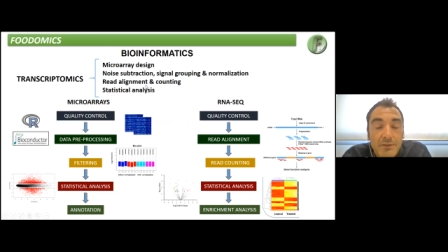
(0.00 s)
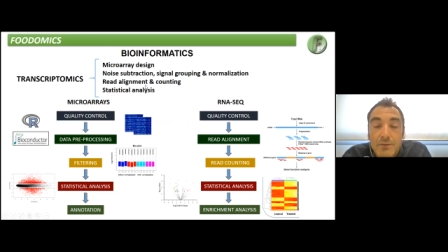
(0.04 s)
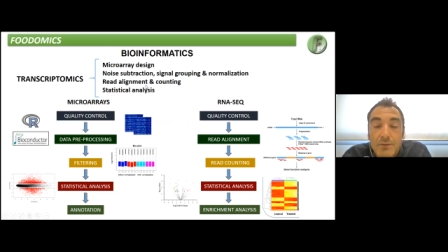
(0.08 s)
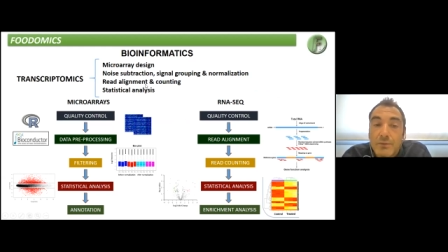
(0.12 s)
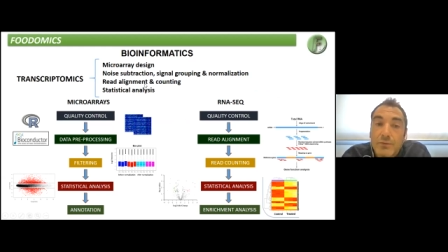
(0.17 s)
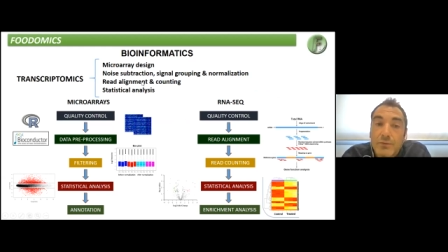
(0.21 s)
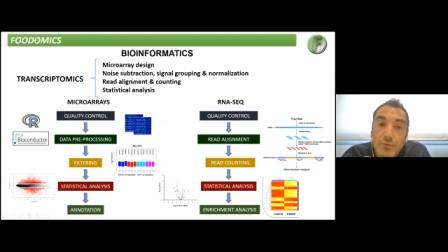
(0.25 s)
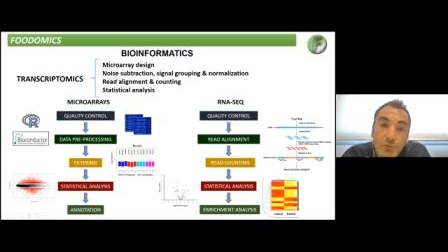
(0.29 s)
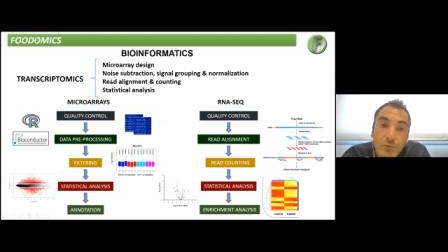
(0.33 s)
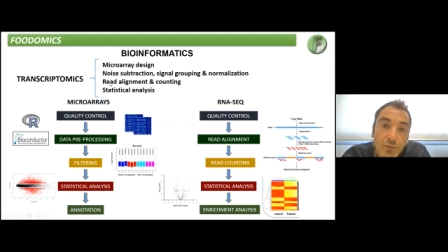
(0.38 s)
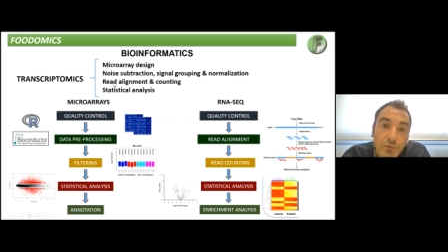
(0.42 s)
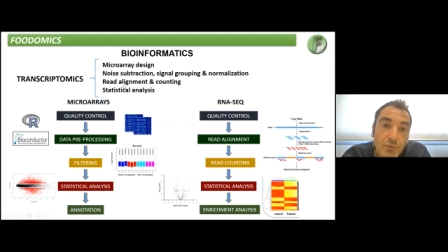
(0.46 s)
to,
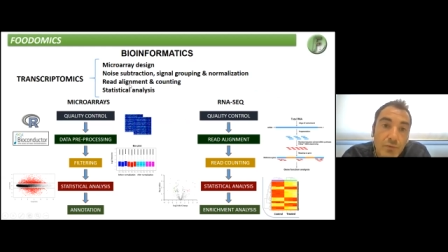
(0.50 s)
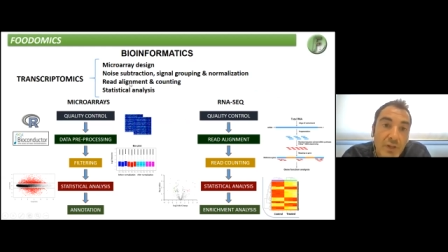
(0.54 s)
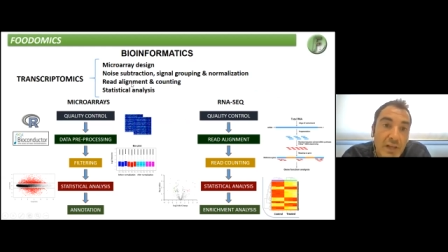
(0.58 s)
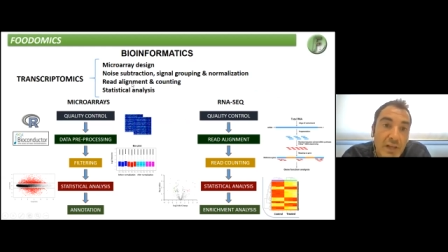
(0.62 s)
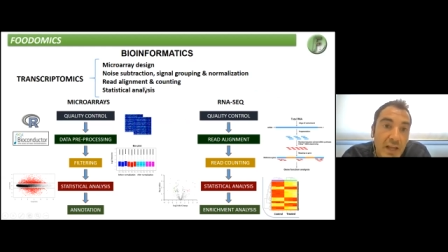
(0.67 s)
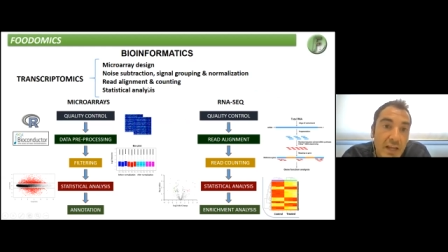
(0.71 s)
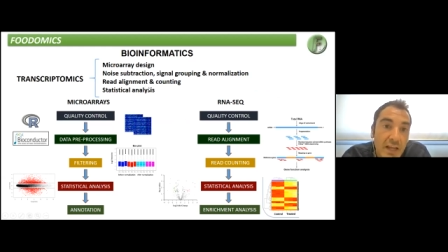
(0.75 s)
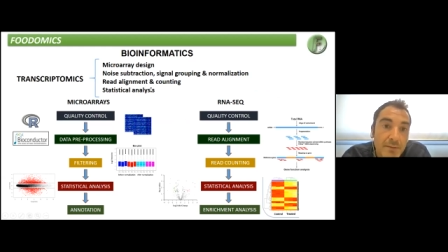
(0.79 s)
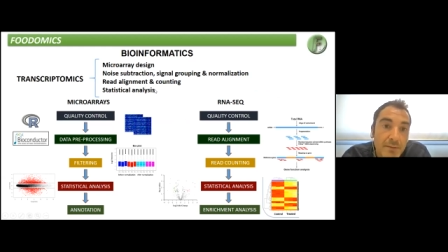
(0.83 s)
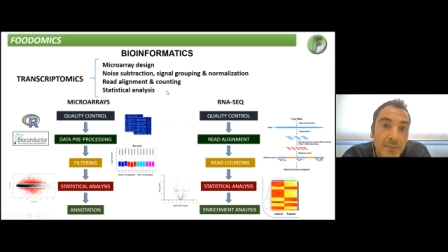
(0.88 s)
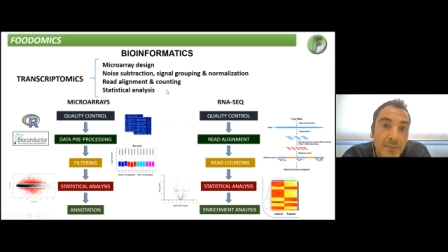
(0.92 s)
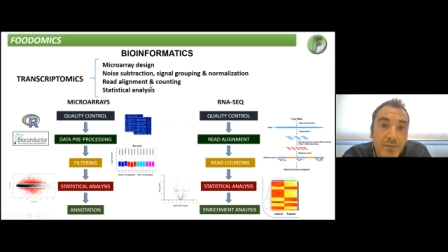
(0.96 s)
to do the
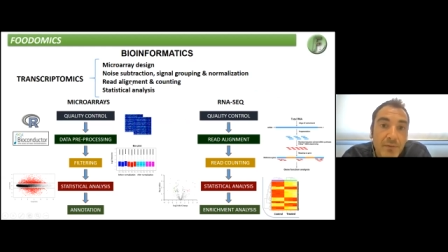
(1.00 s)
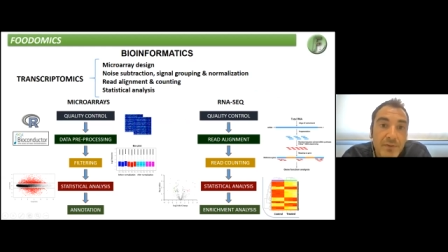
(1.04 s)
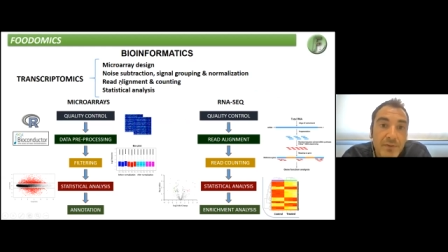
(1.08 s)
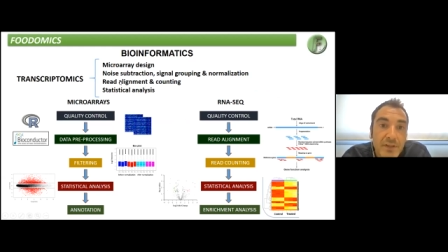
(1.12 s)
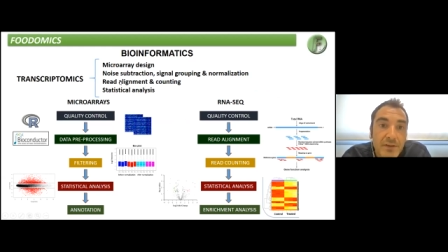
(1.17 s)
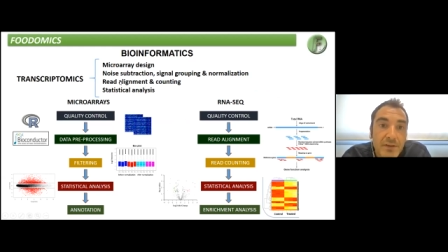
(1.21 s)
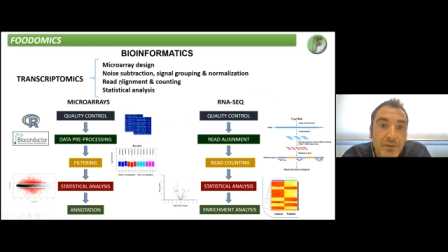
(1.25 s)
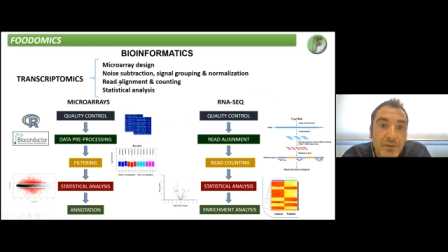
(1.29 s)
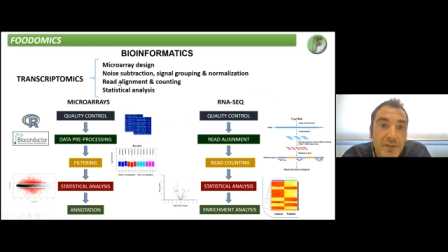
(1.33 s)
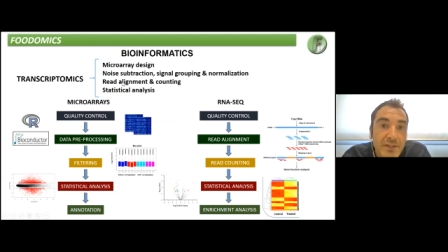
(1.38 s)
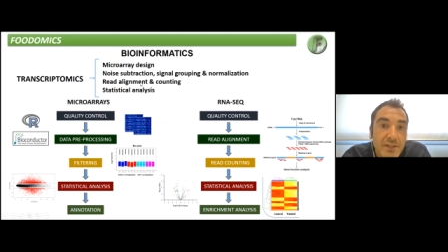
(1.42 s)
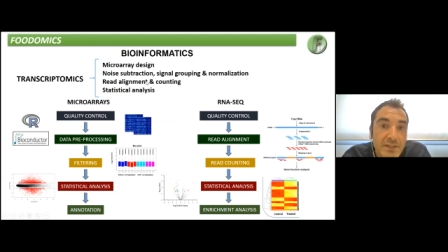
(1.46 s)
alignment of the
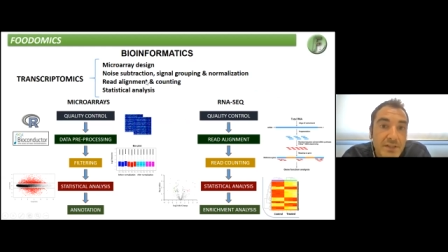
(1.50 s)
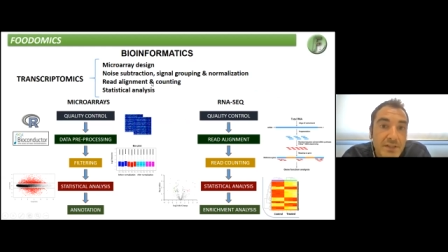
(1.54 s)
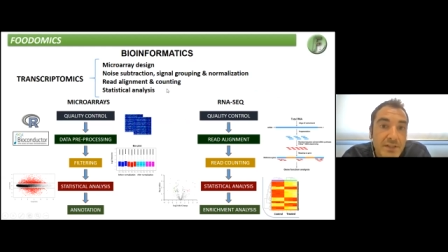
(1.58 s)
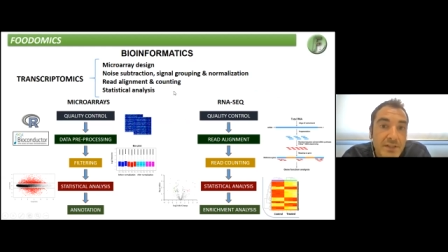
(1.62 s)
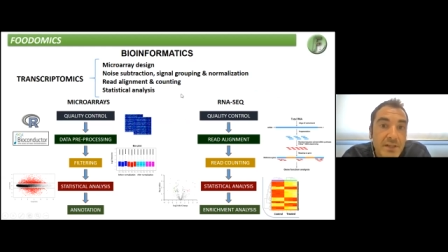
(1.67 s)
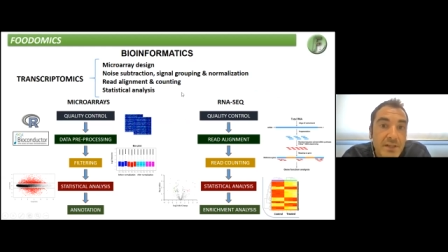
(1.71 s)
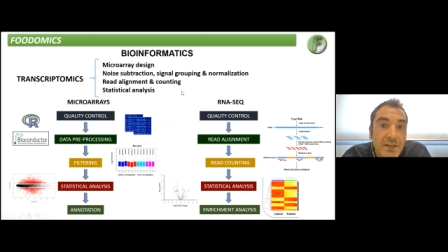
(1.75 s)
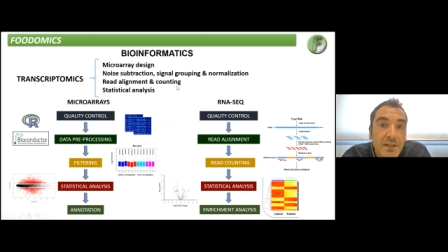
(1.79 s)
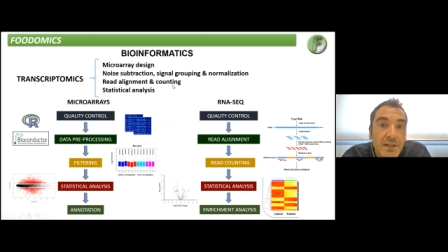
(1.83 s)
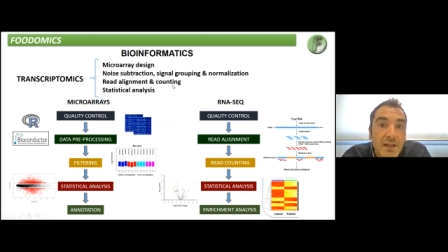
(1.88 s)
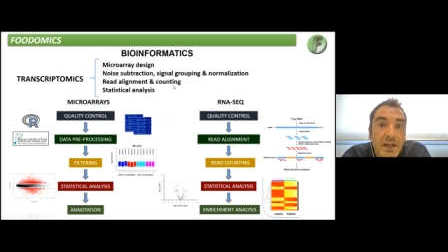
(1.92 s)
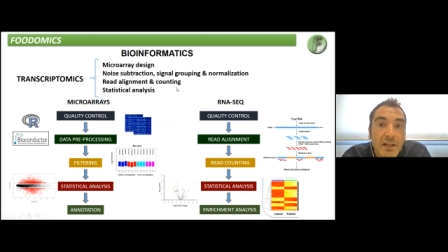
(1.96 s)
reads
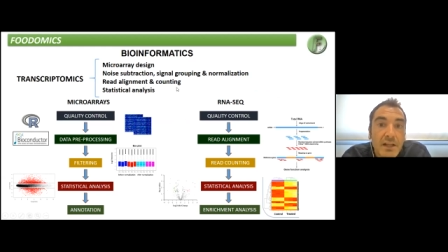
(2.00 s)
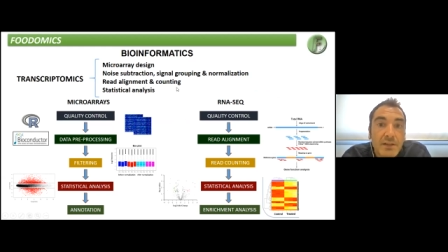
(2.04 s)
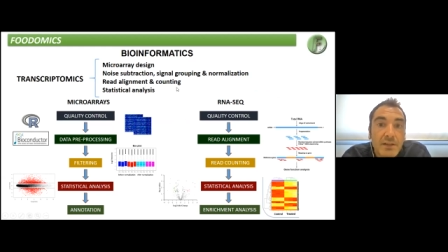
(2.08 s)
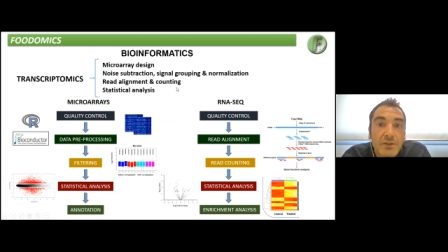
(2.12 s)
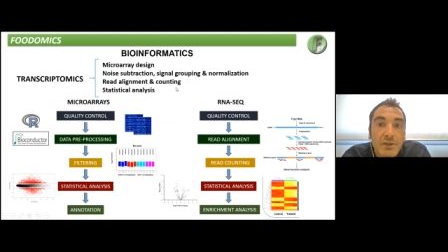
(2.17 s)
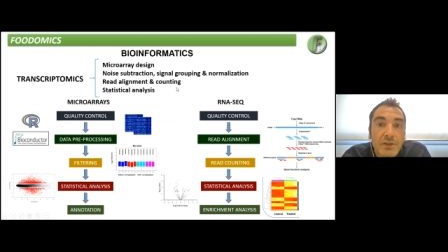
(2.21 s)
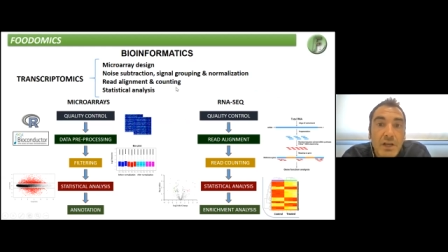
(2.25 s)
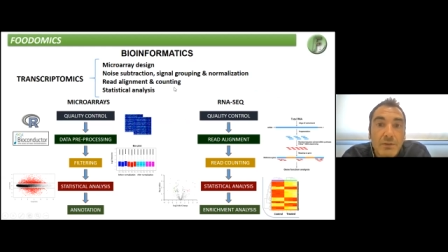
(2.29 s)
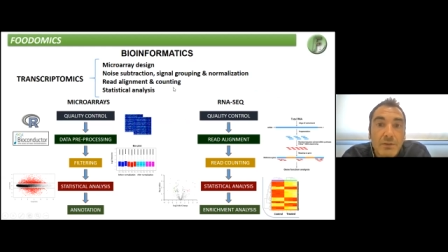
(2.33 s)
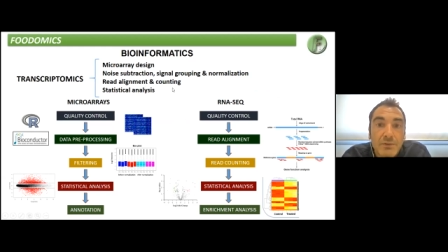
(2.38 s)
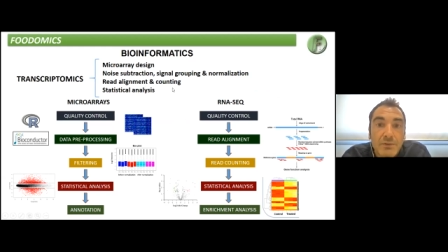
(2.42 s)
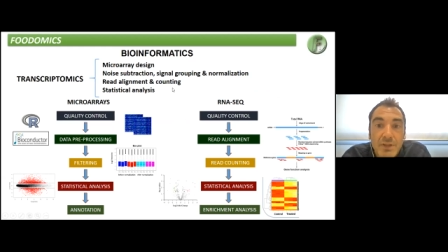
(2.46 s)

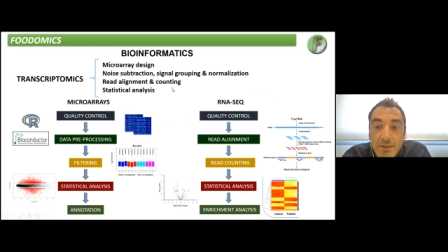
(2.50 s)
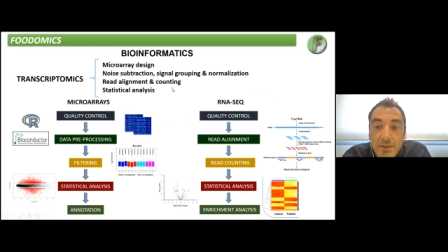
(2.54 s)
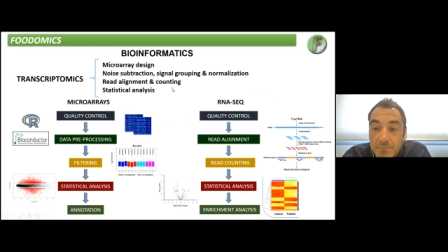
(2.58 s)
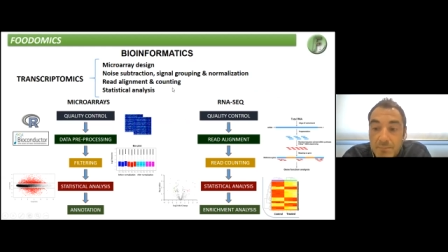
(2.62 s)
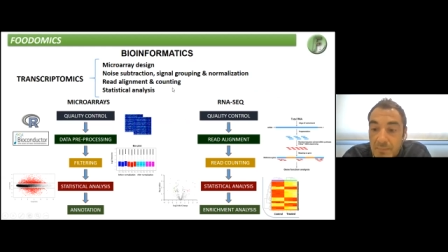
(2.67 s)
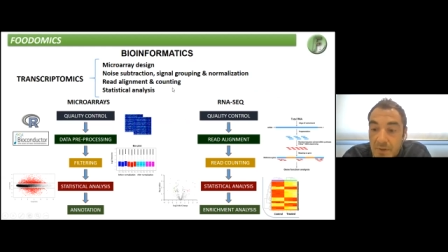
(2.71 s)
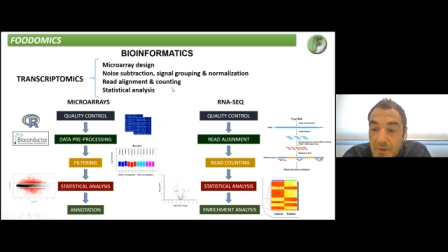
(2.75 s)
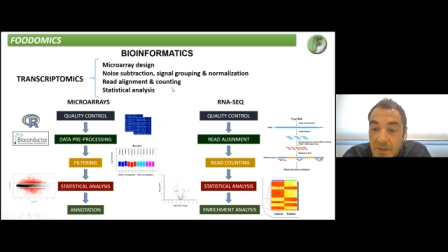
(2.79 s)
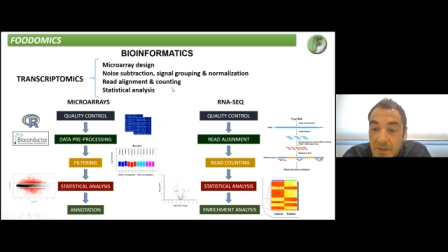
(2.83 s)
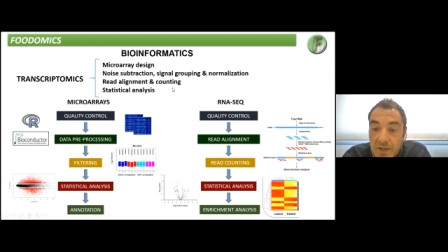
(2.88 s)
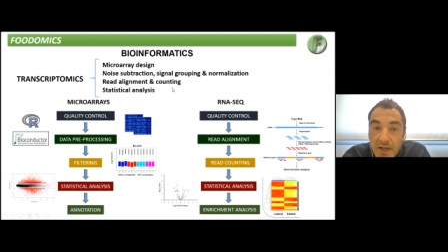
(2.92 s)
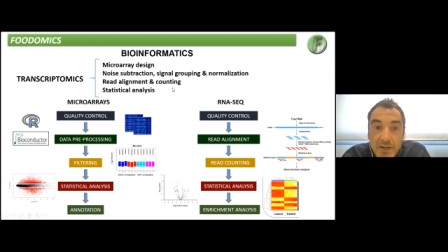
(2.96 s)
and count them,